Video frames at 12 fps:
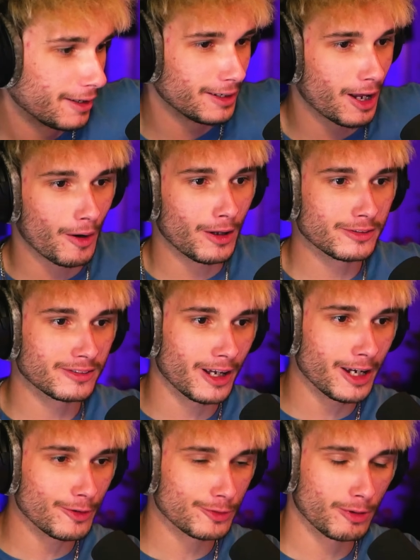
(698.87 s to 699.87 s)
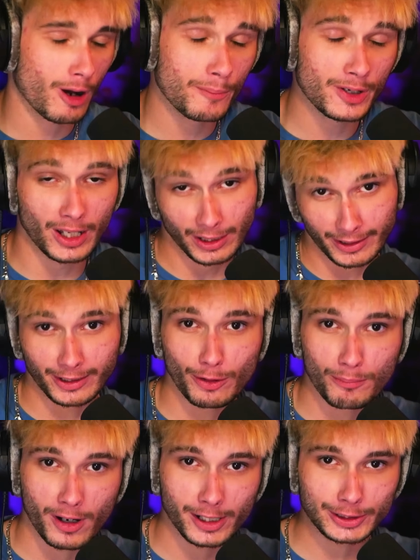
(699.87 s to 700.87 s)
Now, I'll say it was probably a
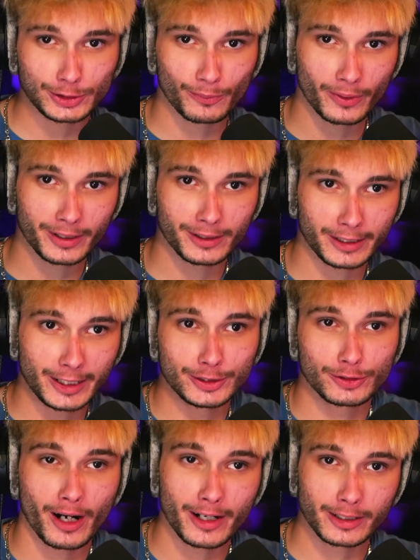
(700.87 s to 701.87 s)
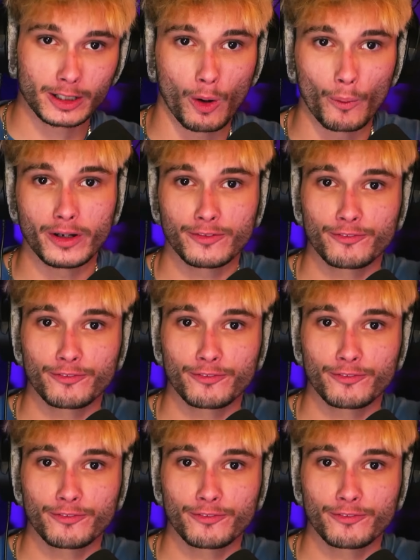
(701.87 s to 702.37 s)
little much when he tried to go in